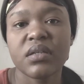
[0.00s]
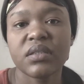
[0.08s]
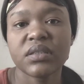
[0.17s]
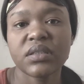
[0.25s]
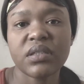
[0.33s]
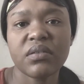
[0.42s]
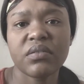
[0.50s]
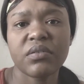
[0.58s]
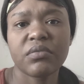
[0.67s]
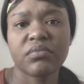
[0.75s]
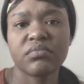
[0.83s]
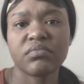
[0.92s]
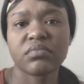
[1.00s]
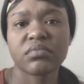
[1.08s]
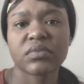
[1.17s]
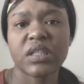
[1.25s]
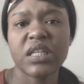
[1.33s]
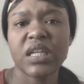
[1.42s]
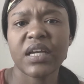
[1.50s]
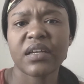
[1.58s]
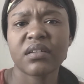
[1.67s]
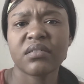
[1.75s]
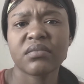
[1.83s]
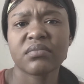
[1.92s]
So he like
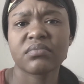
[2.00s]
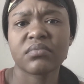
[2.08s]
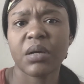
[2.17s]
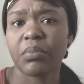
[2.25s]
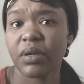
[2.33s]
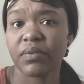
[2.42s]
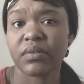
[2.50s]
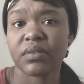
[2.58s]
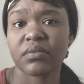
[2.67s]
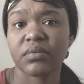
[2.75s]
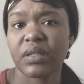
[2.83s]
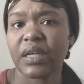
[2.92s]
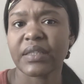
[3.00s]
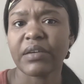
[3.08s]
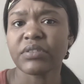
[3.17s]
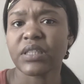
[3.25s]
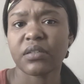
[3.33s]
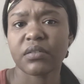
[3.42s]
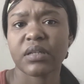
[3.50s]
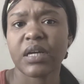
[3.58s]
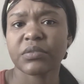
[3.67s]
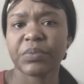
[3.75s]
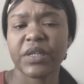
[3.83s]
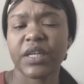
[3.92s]
um her boyfriend, like they was sitting on the couch
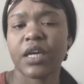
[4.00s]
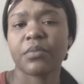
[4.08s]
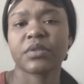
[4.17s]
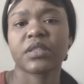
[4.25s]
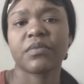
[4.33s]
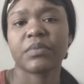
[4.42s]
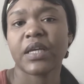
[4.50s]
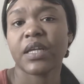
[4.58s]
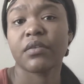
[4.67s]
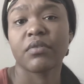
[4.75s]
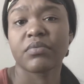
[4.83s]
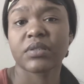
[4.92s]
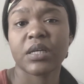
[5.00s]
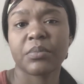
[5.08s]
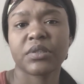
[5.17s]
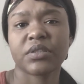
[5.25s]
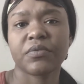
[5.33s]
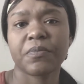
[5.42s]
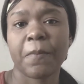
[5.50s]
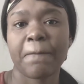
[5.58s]
playing the game and stuff. They didn't know I was coming, so